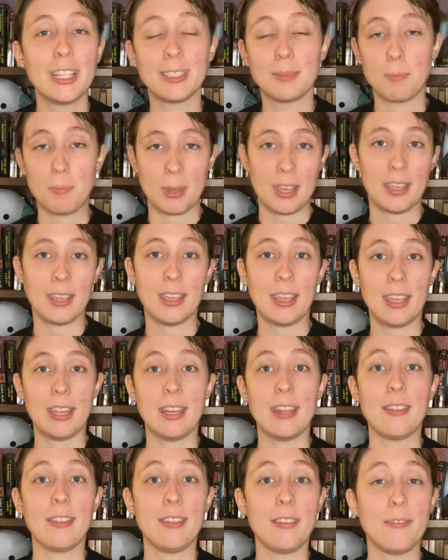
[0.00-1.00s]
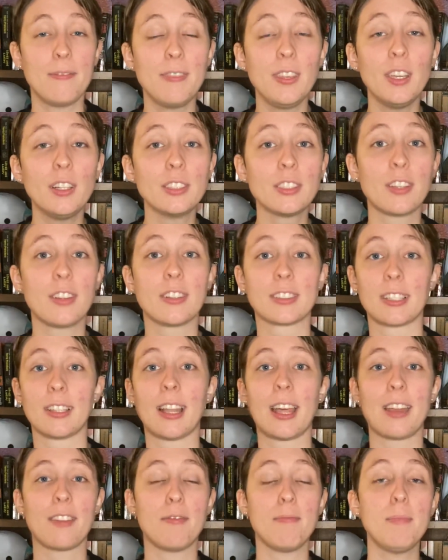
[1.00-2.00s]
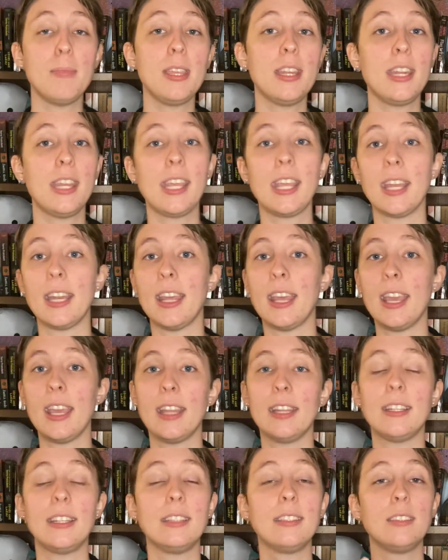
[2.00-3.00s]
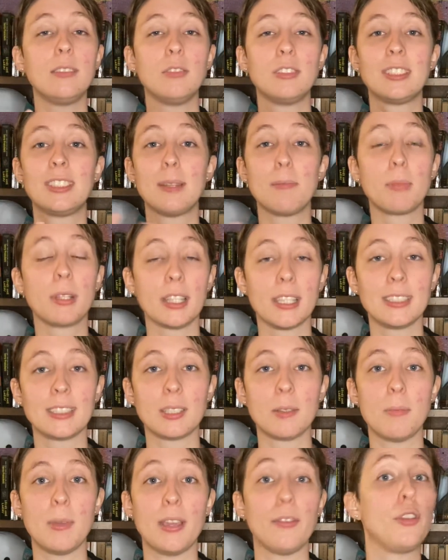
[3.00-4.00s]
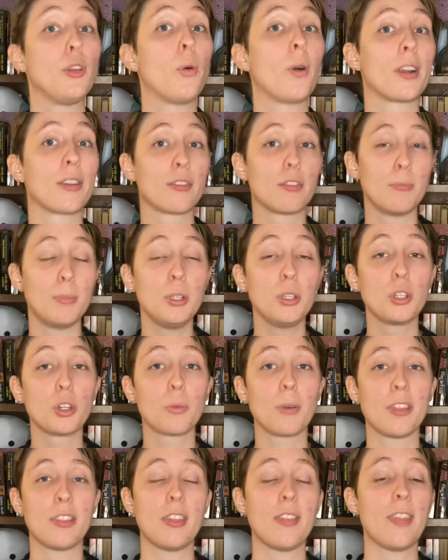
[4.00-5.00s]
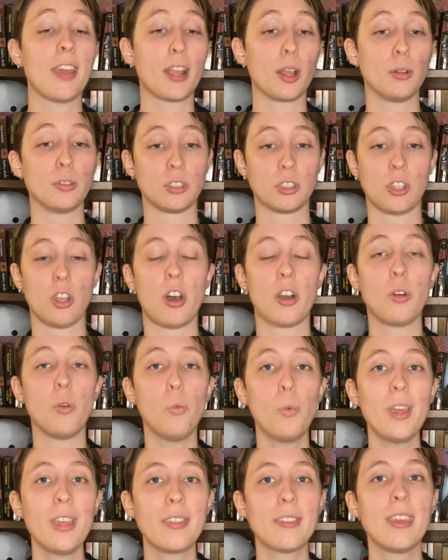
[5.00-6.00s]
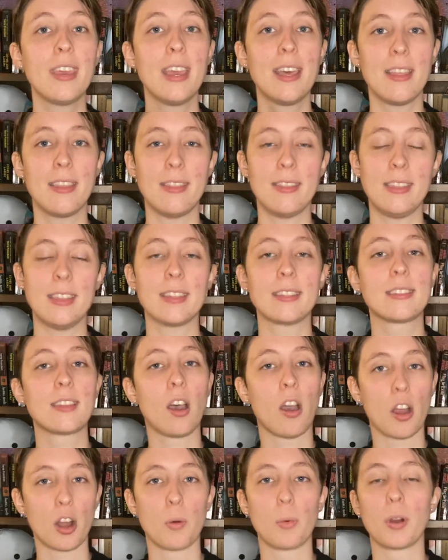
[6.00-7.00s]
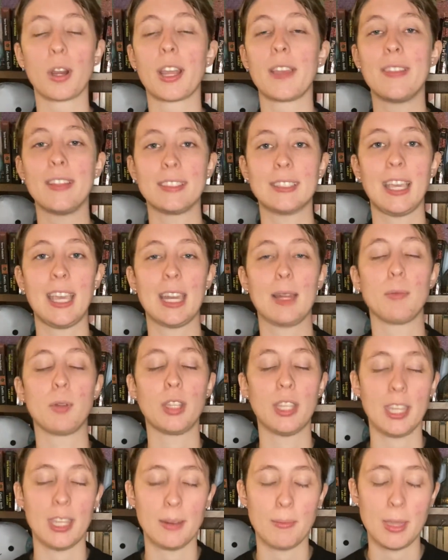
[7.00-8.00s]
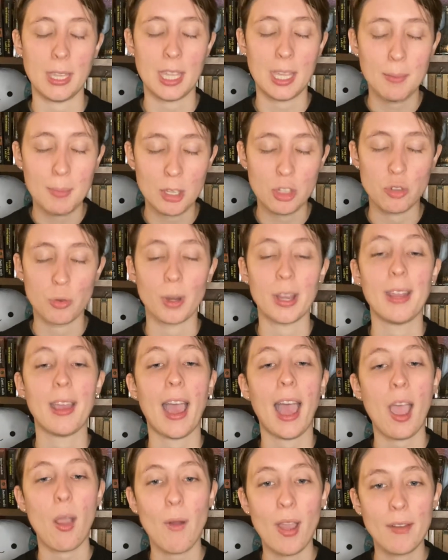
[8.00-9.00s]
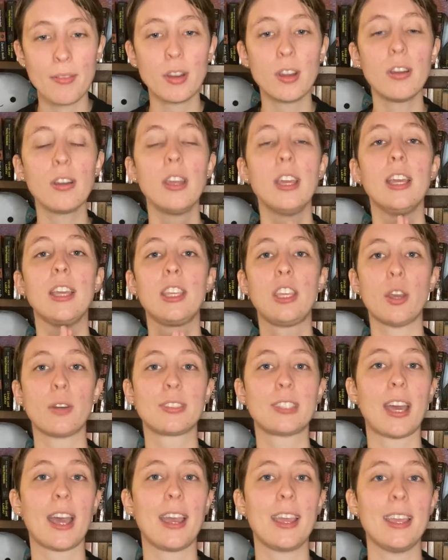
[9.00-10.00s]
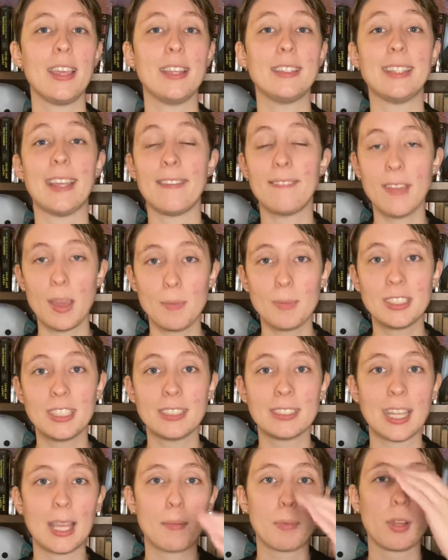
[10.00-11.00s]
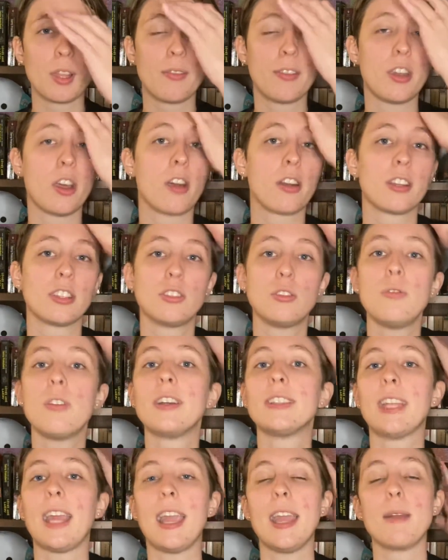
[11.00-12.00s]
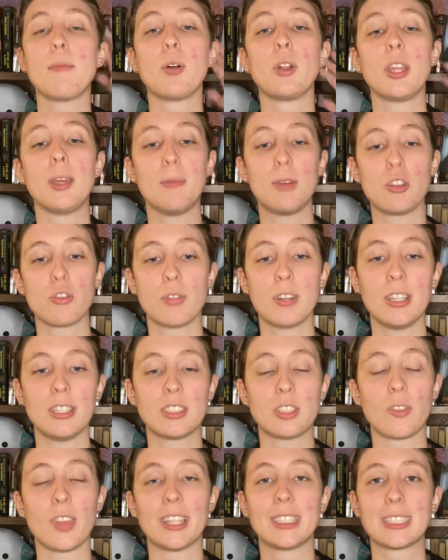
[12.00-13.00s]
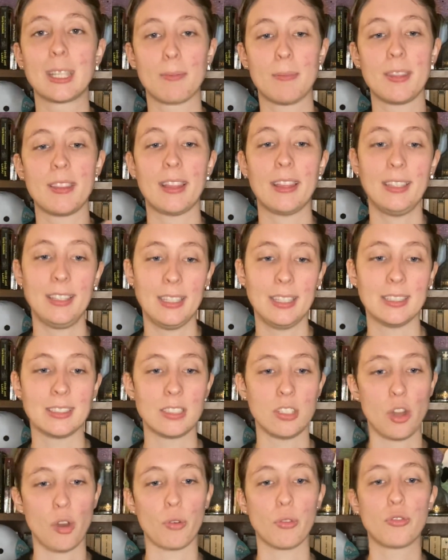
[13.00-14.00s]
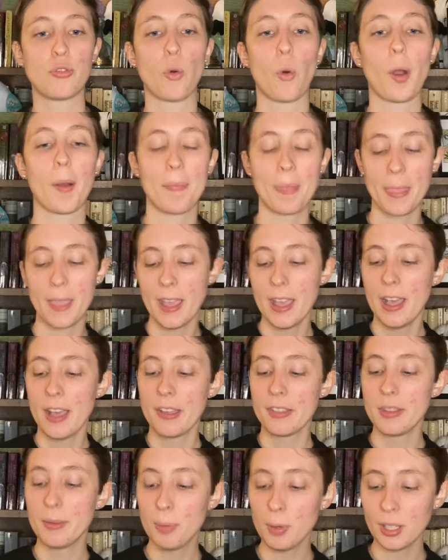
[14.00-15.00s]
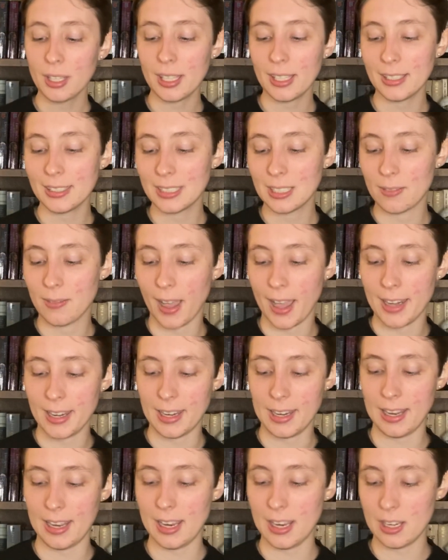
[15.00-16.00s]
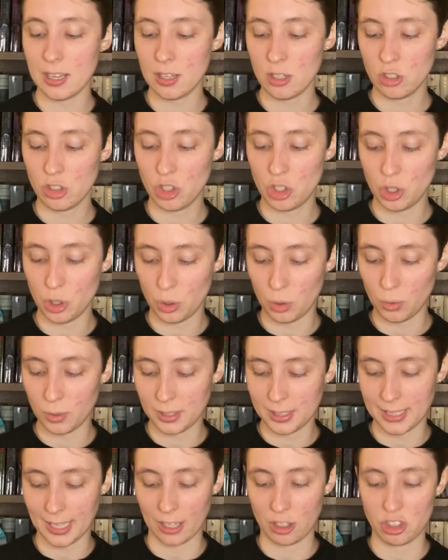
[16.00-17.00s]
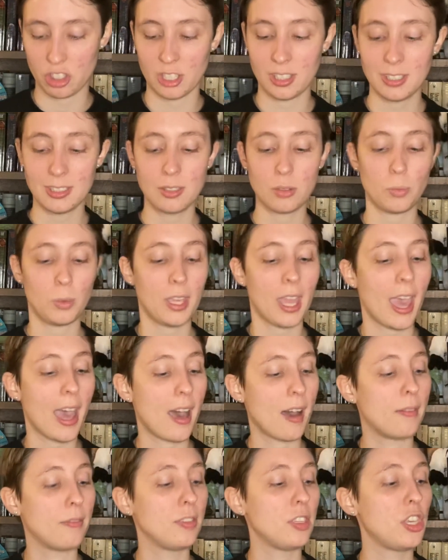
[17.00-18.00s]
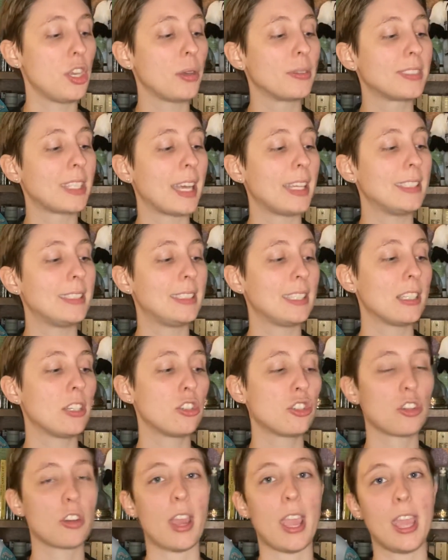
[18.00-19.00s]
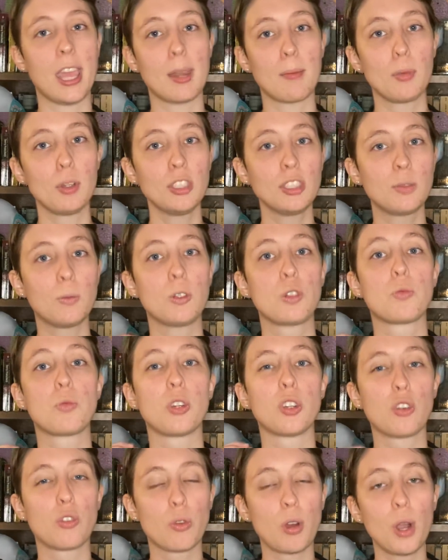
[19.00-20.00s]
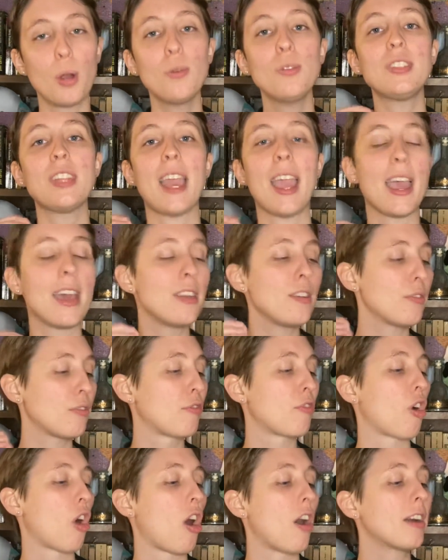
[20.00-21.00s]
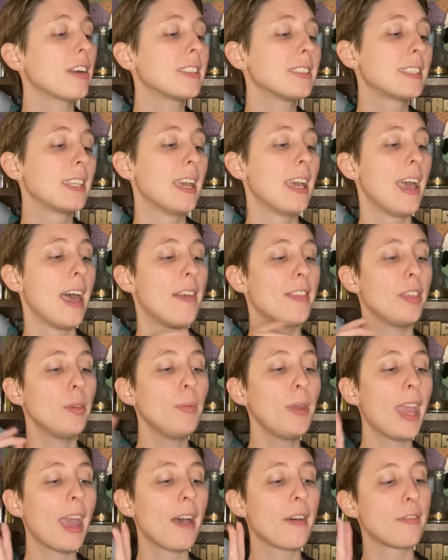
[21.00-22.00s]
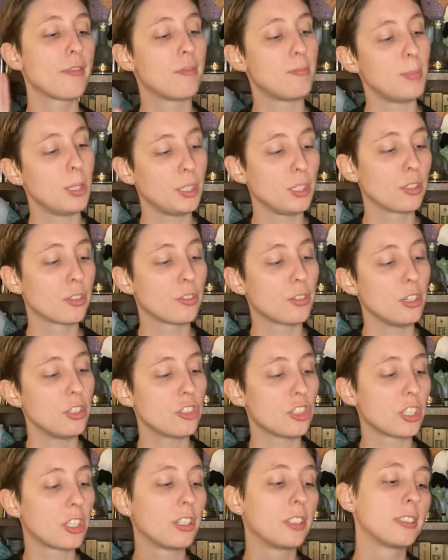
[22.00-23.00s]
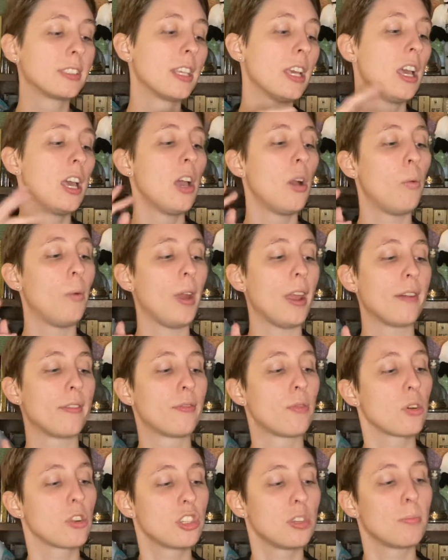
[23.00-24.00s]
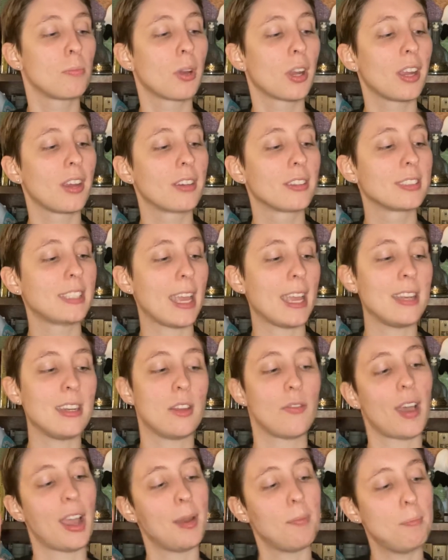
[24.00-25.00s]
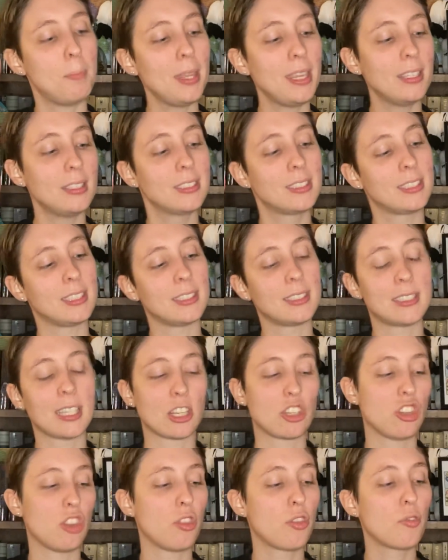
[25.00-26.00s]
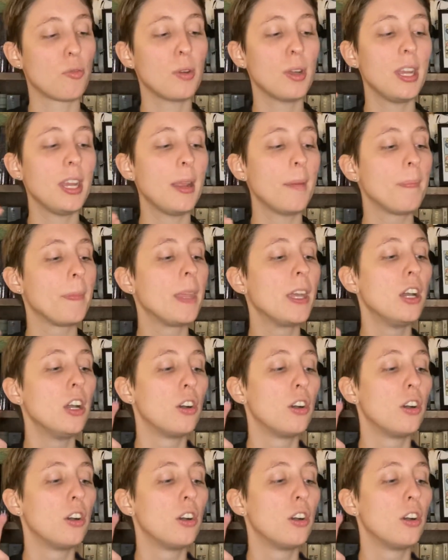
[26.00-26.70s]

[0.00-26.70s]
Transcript: It's big in the field, and there's a lot of meaning and hidden symbolism, if you aren't familiar with it, that goes along with this artwork and this animal imagery. However, Kyōsai is a famous example of an artist who does animal imagery, so that's something that he is known for. The book is divided into sections. We have Kyōsai's signature animals, which were crows and frogs. Then we have familiar creatures. We have fortune bringers and divine beasts in section 3.